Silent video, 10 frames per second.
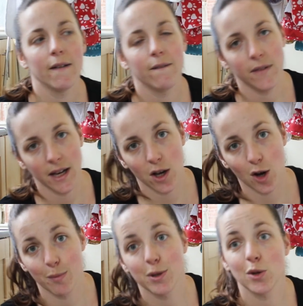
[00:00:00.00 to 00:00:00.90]
fill it
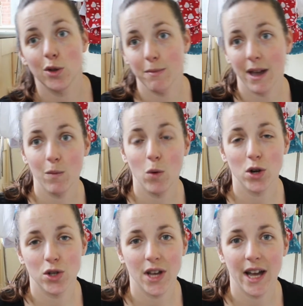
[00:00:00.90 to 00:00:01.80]
up, do the main
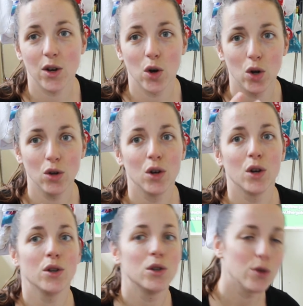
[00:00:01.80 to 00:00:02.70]
wash cycle,
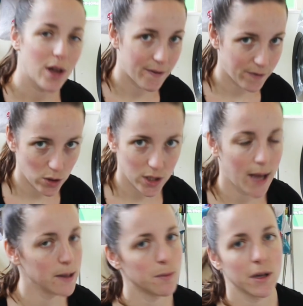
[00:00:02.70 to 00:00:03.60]
Do that a few
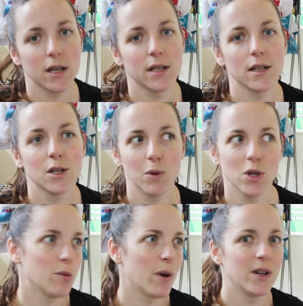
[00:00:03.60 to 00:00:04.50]
times because a twin
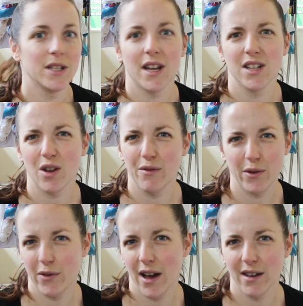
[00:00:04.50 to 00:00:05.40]
tub only stays on for
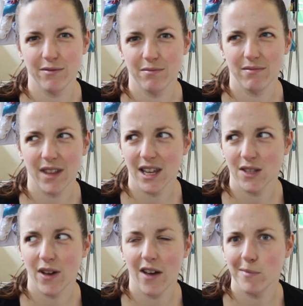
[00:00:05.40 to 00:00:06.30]
I think it's
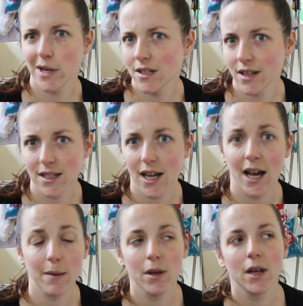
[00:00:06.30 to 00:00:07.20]
5 minutes at a
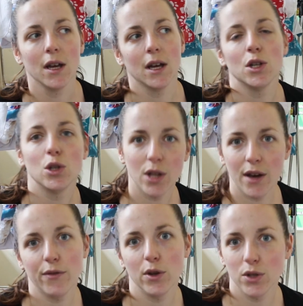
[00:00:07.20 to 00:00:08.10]
time. Do that a
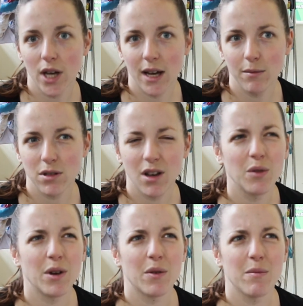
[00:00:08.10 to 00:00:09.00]
few times. Oh
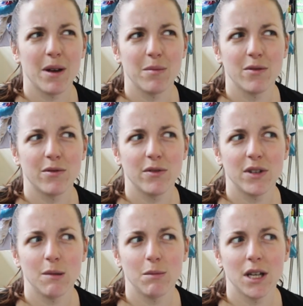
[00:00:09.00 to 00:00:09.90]
no, it might be in
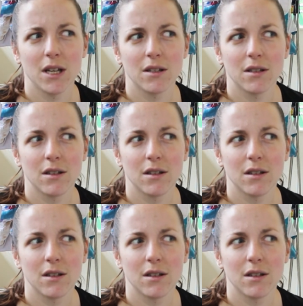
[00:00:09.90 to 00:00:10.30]
15 minutes.